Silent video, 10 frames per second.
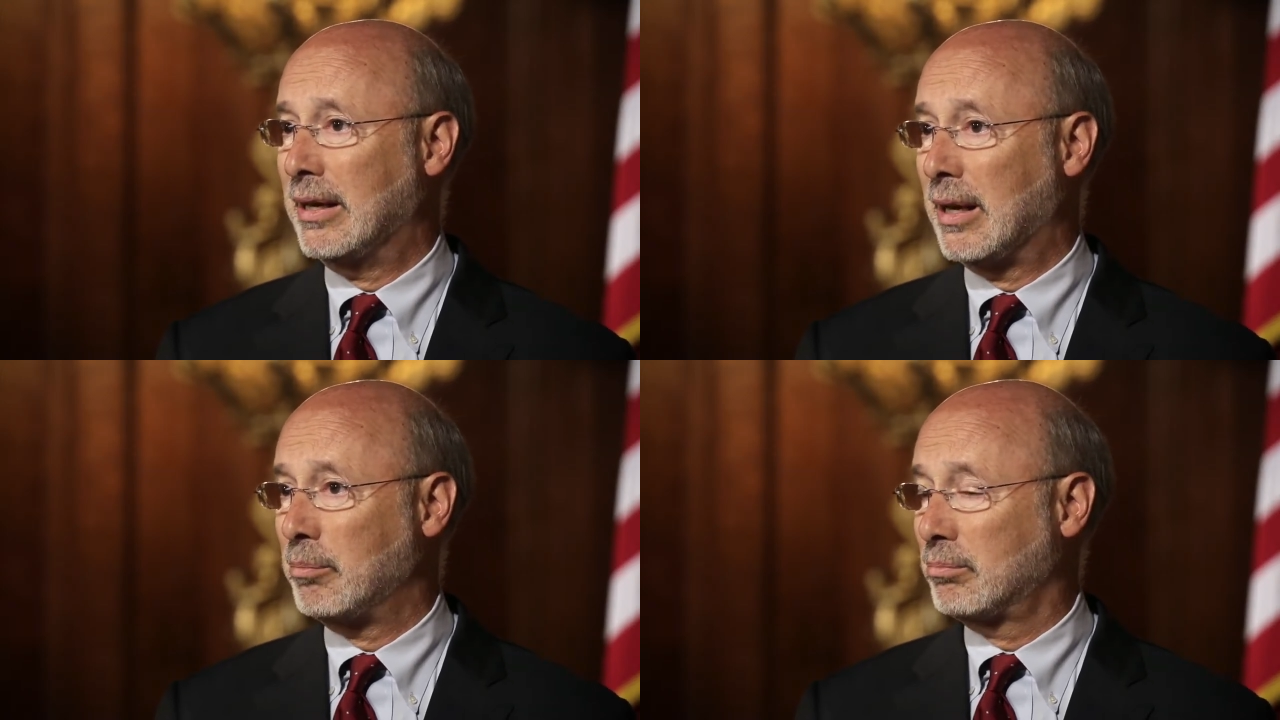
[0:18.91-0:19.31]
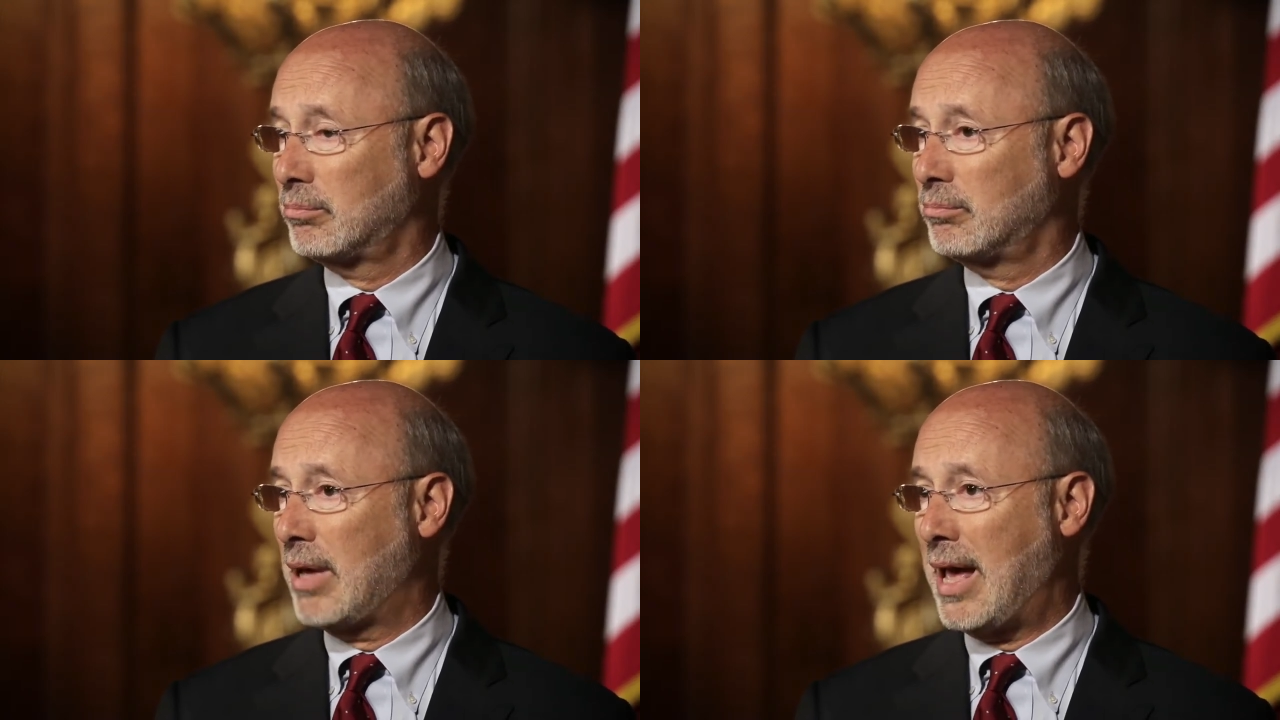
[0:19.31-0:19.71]
and I'm
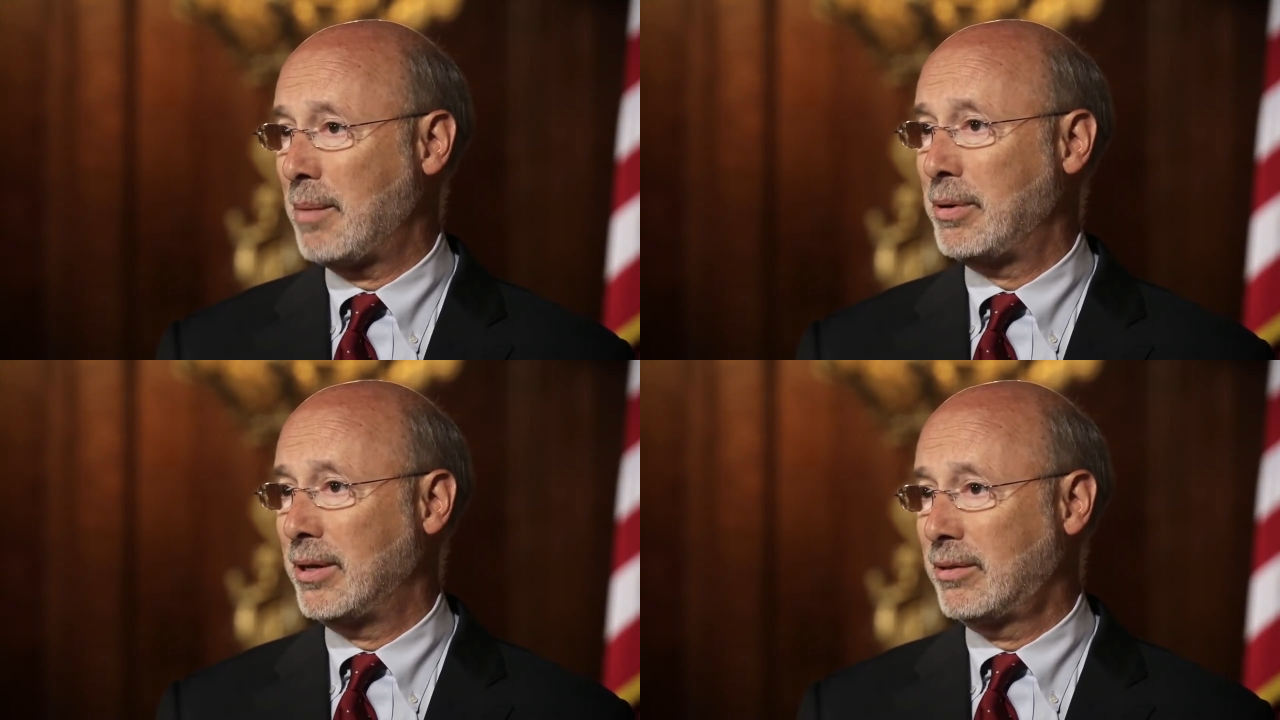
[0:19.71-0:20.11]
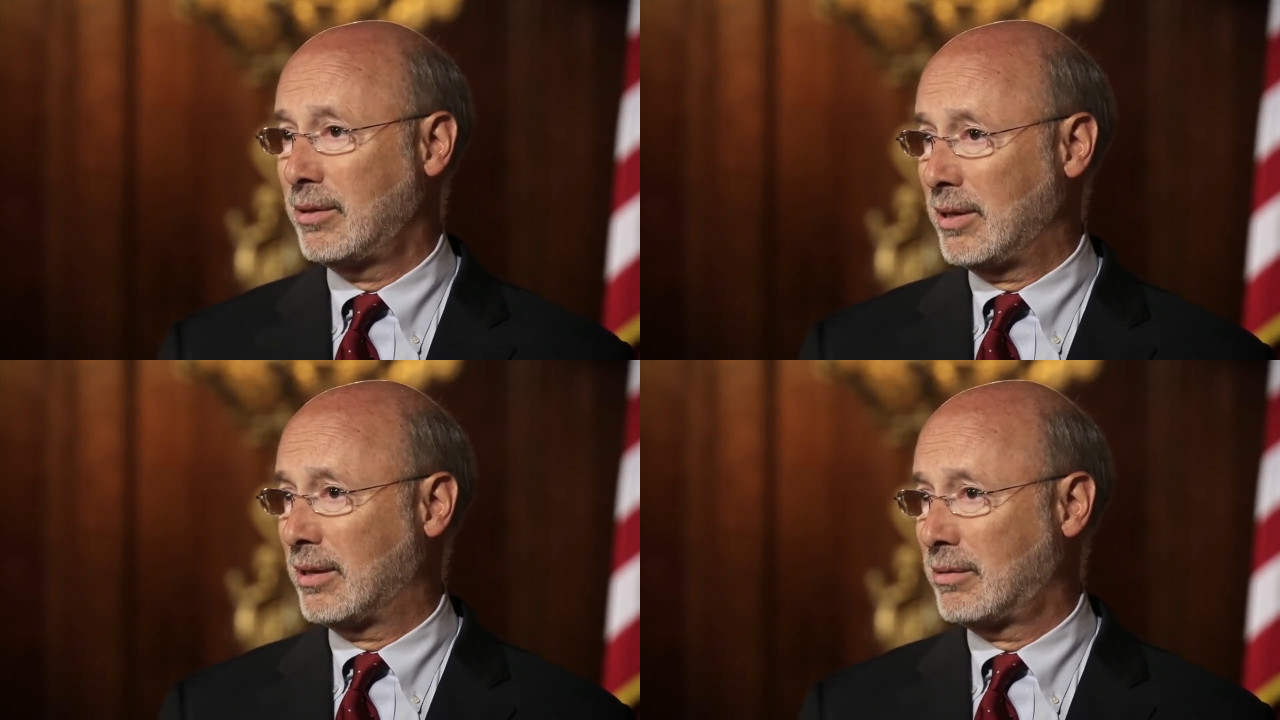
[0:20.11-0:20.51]
happy
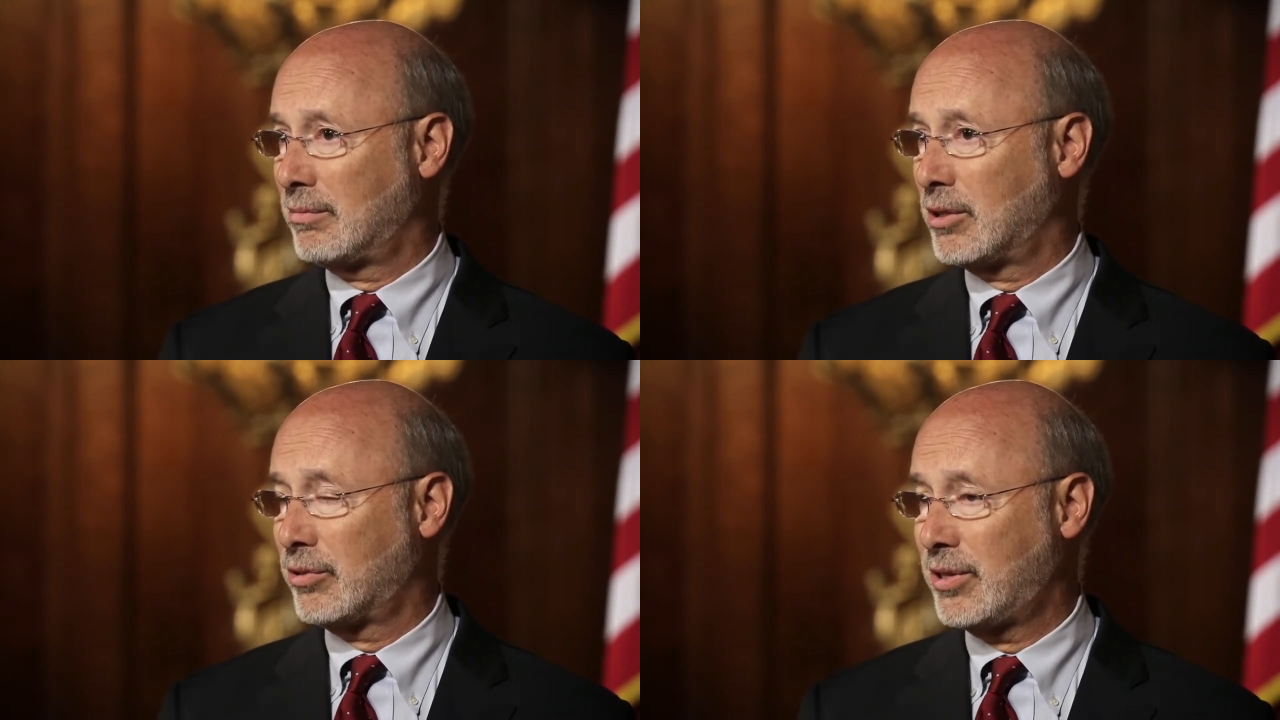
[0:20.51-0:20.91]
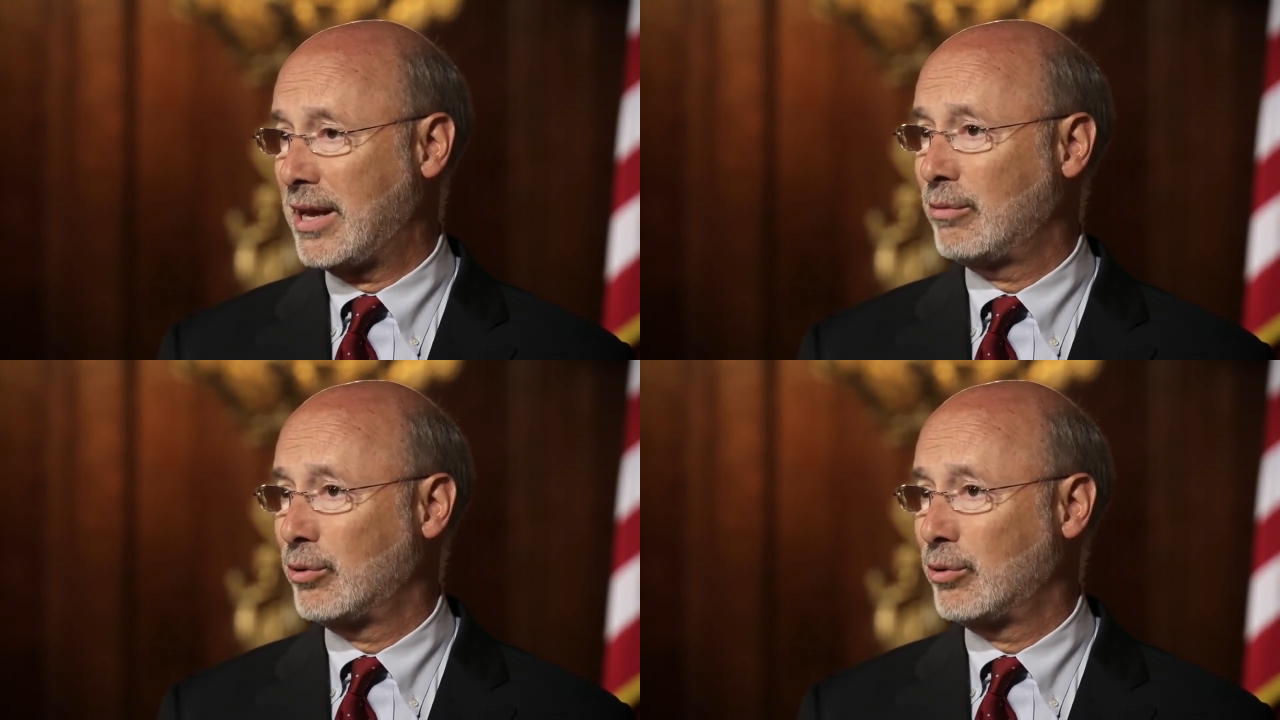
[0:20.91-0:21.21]
that the state